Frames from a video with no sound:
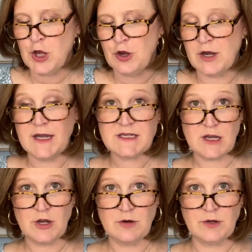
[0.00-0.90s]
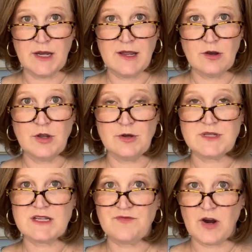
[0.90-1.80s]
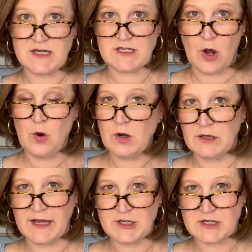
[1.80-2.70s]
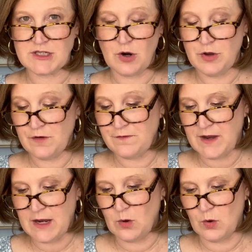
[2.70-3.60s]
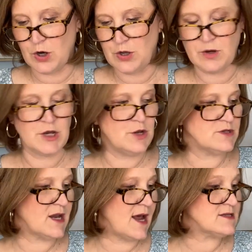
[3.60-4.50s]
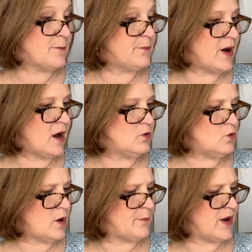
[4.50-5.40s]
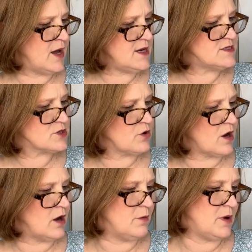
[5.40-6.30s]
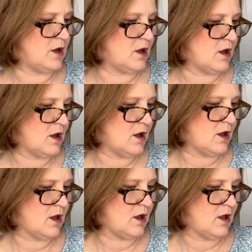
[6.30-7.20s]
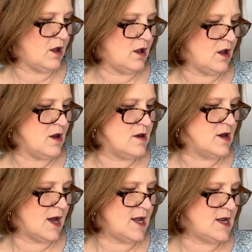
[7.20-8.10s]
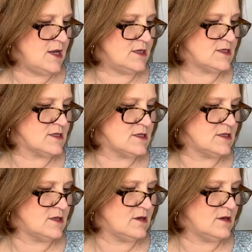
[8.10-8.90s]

You can use it, you either use this for a soak, like just soak your feet, or you can use it as a, ooh, a body scrub. Nice.